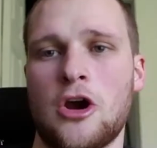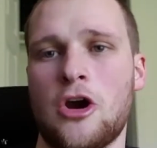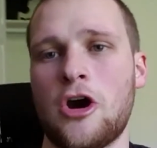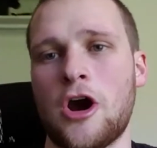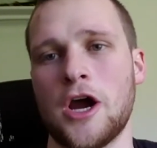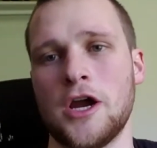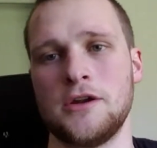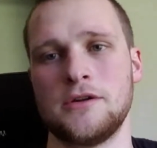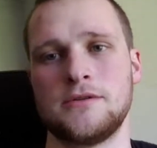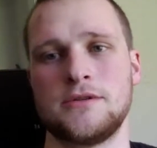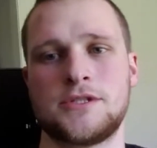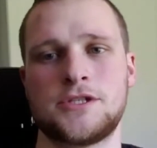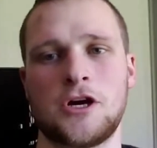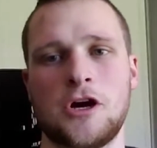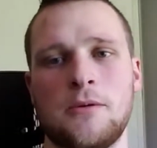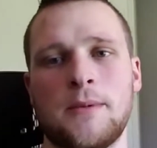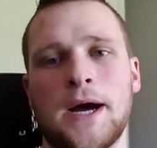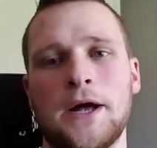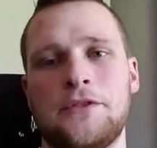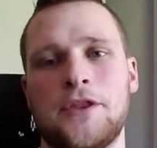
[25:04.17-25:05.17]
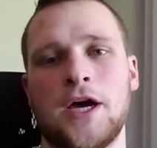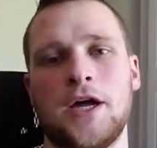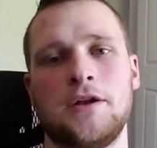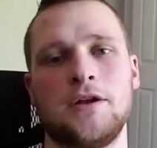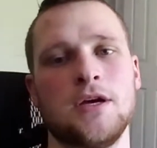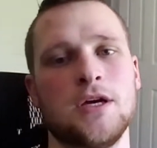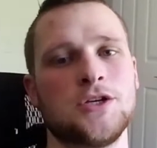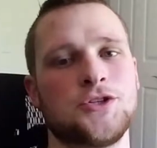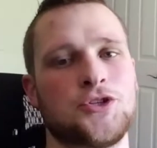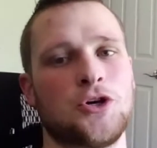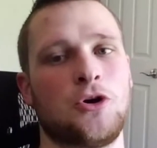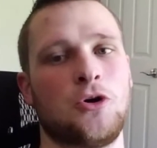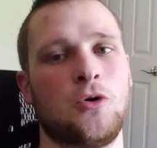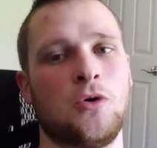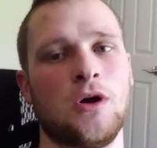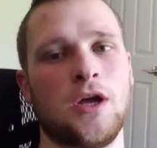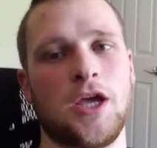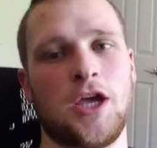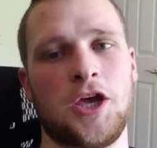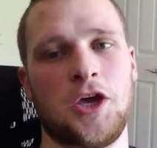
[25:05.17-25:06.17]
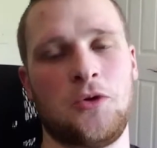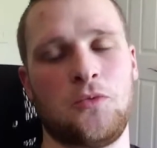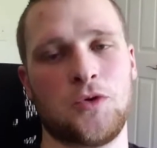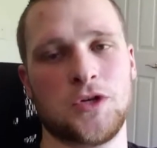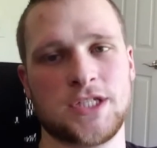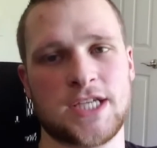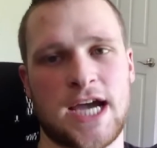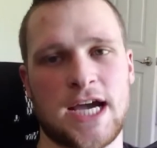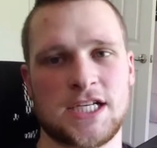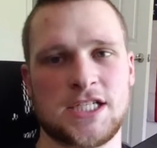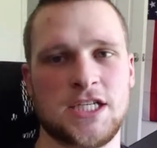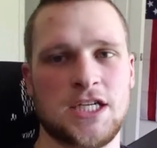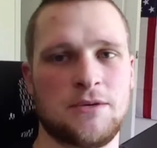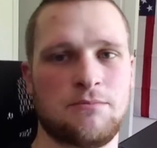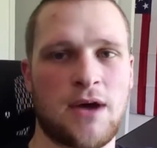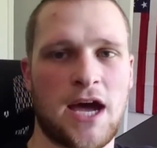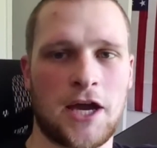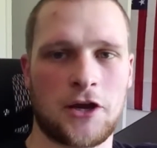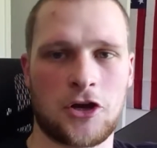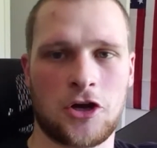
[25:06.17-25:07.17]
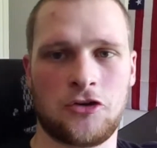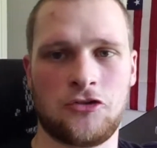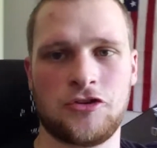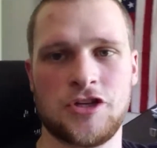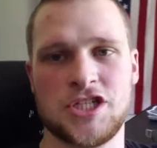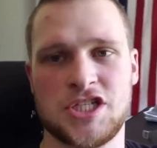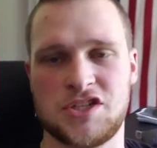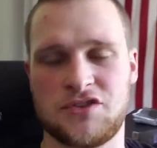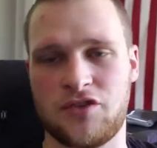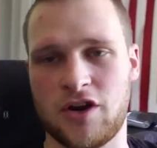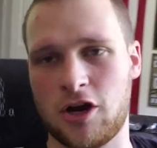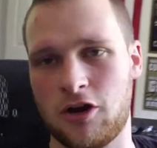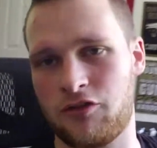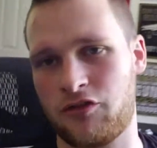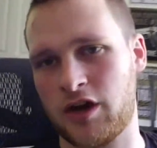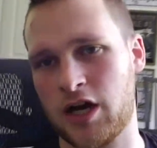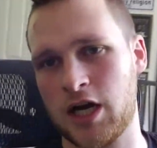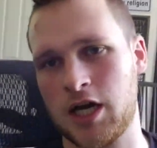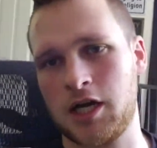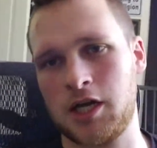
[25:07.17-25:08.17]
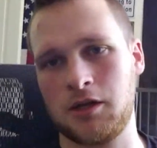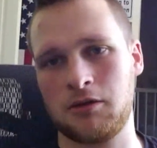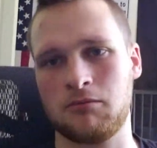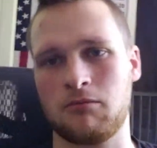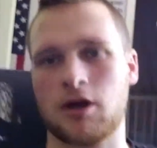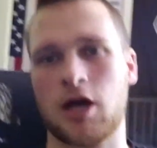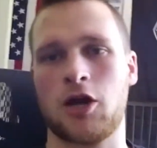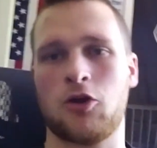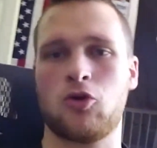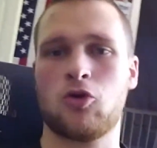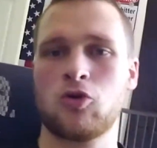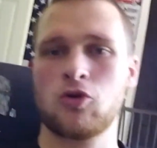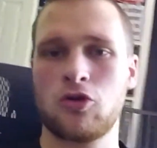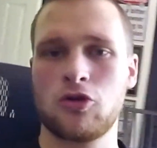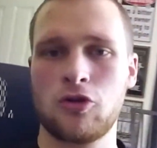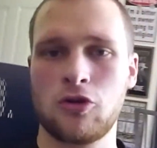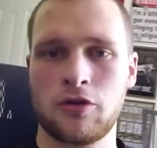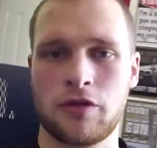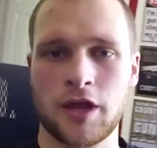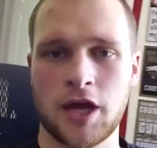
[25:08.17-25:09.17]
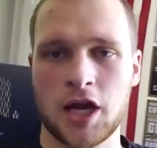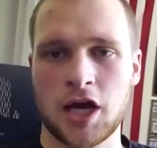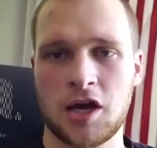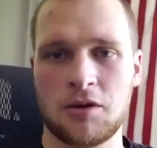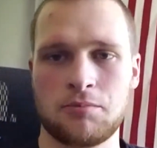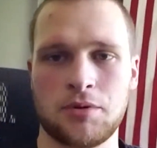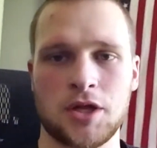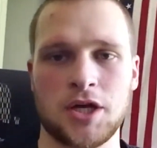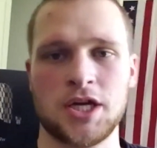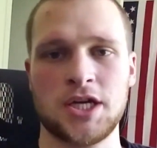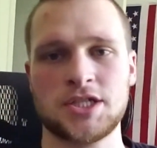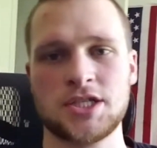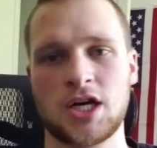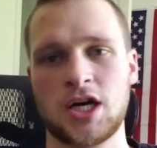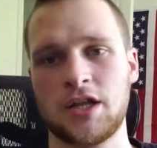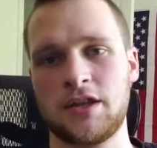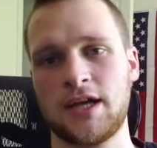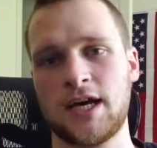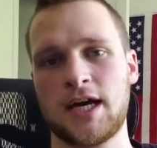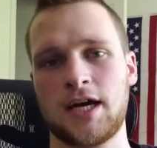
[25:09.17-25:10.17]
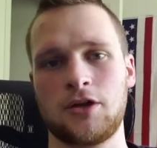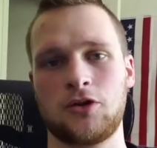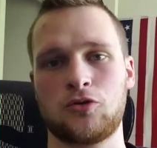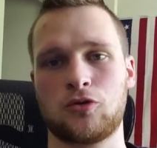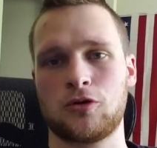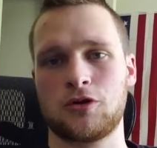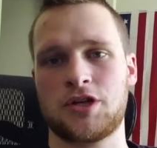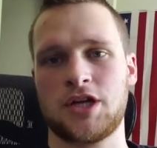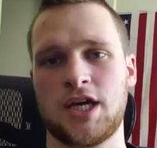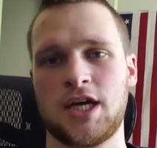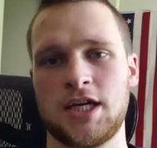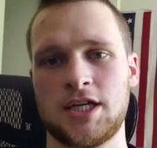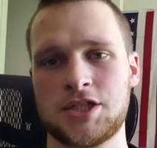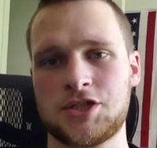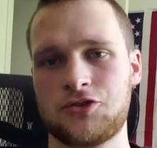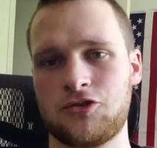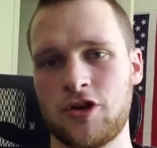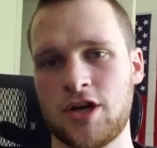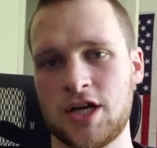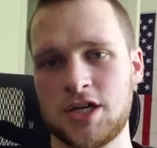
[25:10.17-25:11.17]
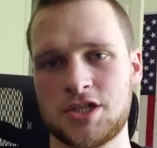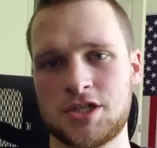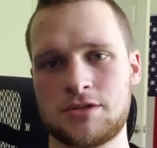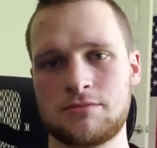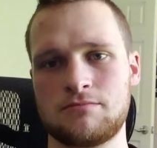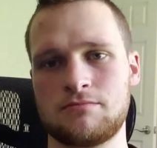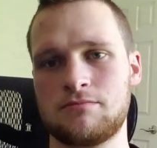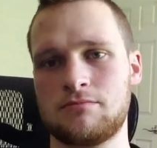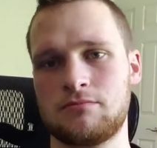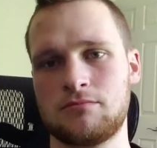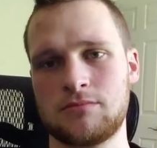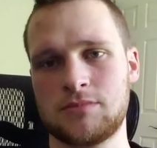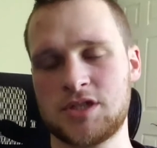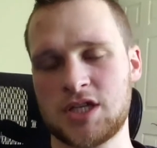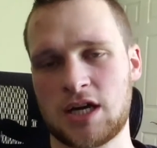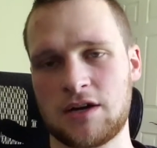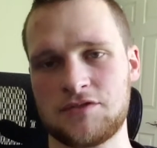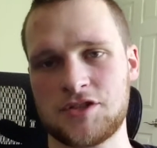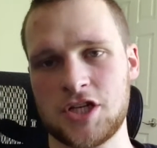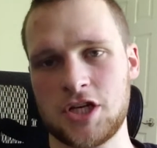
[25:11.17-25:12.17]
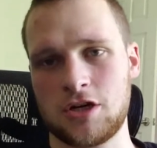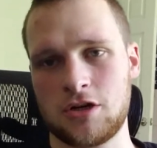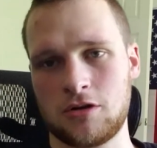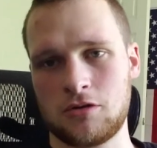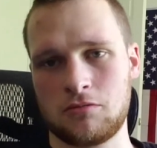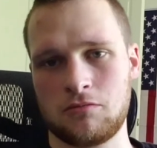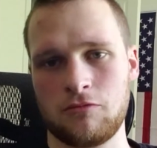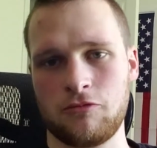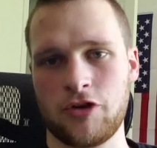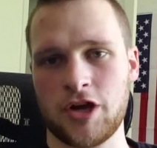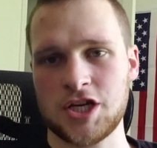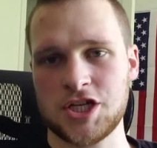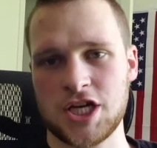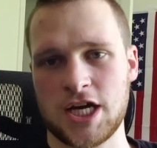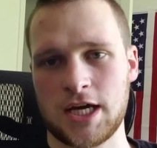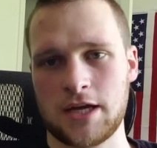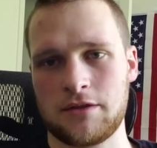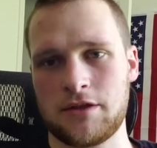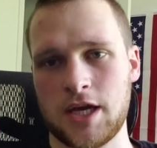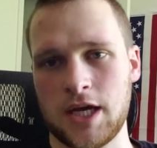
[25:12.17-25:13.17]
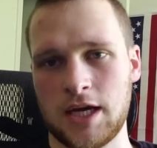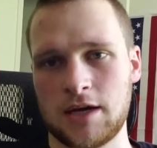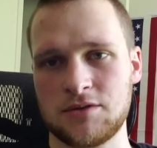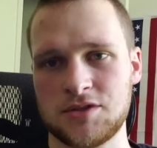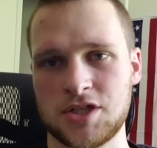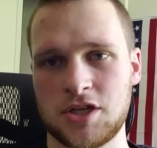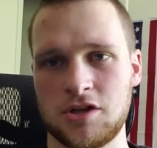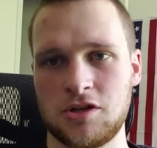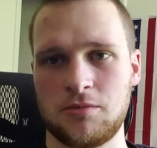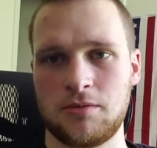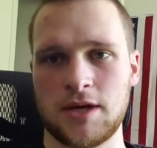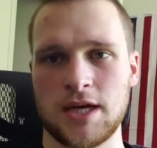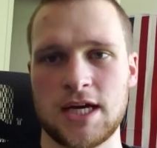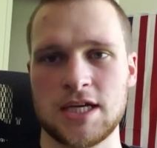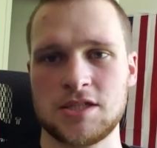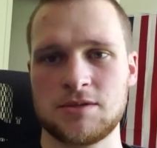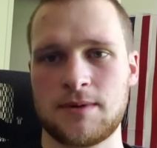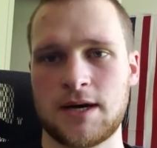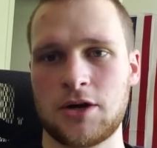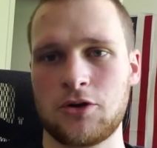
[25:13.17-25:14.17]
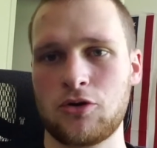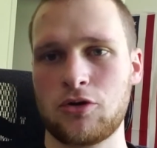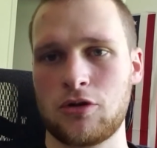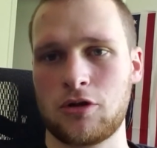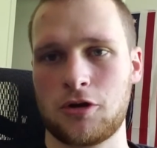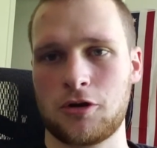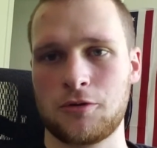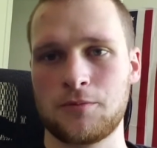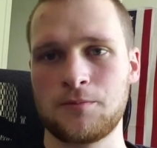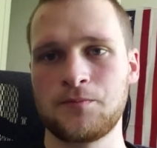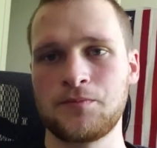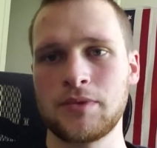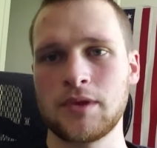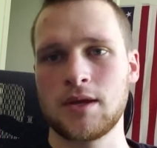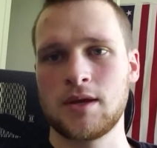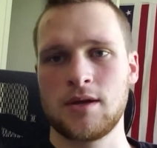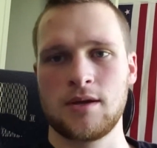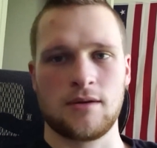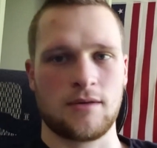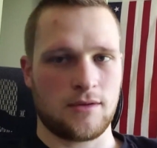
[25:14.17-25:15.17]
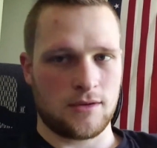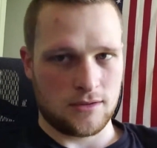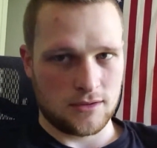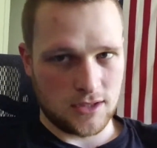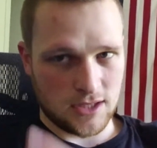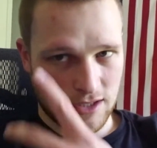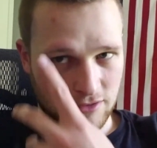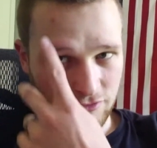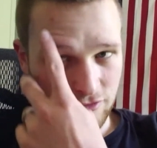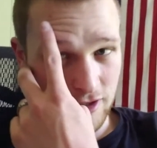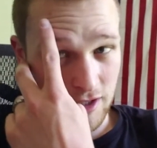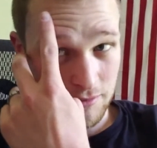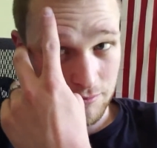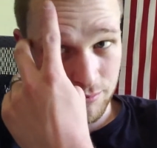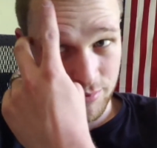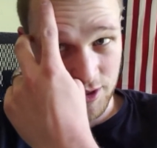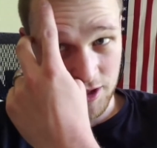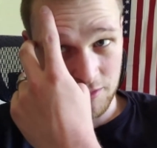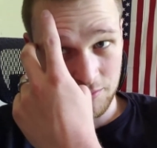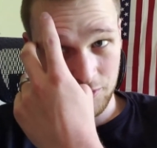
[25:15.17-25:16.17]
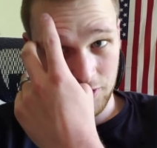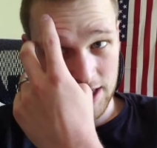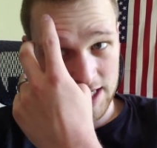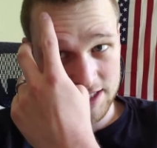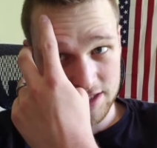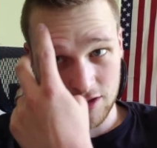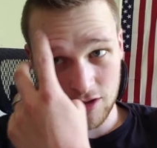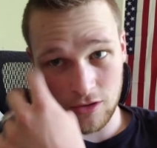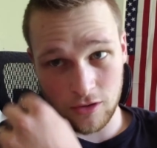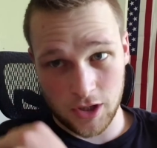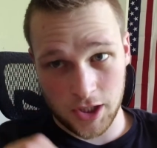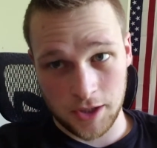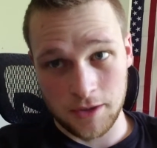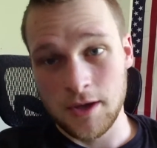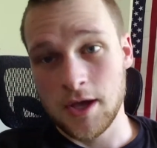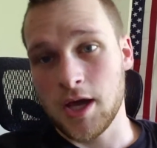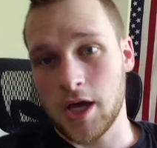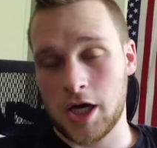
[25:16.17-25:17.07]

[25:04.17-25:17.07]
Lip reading: Alright, sorry about that. So it was actually Backcountry just verifying my order that I had placed on that Gore-Tex stretch soft shell rain jacket thing I was telling you guys about earlier. Look at that freaking pimple, that's annoying.